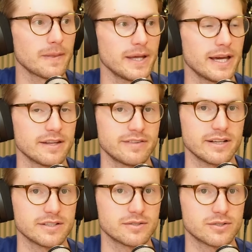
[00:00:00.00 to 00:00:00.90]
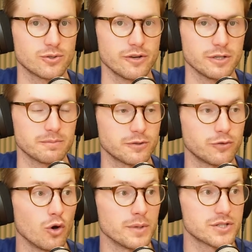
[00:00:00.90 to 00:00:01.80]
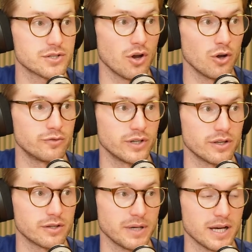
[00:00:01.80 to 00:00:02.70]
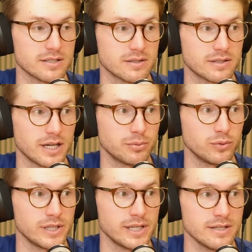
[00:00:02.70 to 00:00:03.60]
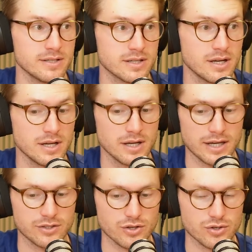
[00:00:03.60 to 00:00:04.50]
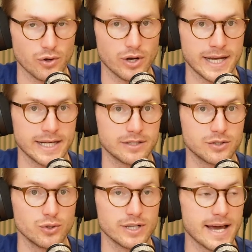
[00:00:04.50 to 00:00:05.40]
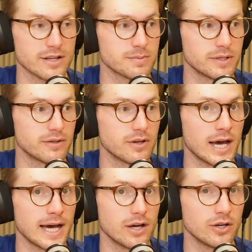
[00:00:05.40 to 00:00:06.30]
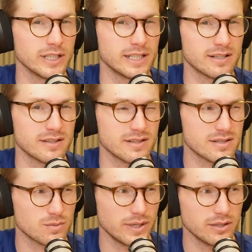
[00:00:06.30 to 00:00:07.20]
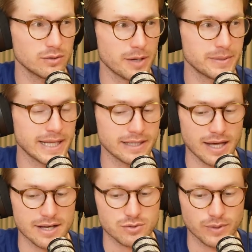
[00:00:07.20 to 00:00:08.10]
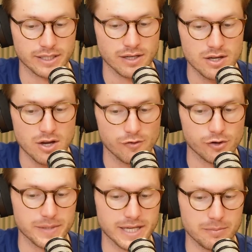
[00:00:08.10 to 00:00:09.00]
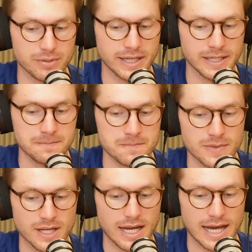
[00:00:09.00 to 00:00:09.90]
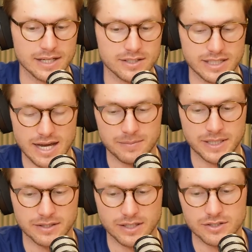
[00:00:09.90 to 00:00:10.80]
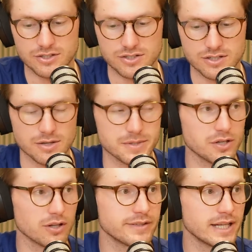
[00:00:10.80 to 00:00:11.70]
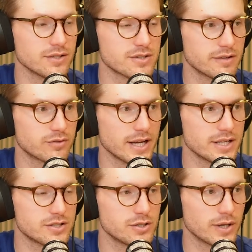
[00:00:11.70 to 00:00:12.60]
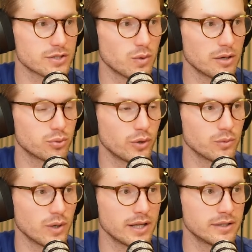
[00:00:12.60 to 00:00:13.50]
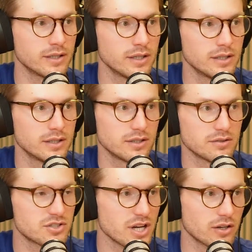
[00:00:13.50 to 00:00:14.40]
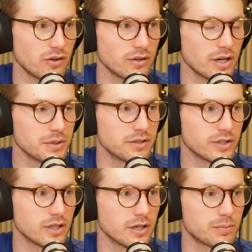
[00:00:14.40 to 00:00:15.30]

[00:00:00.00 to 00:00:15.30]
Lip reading: Yeah, and they've had a terrific performance over the past couple years. I saw a good announcement earlier this week or maybe late last week from the company. And yeah, I mean, just in terms of dollar values, they've raised US 1.1, chuck on a bit of a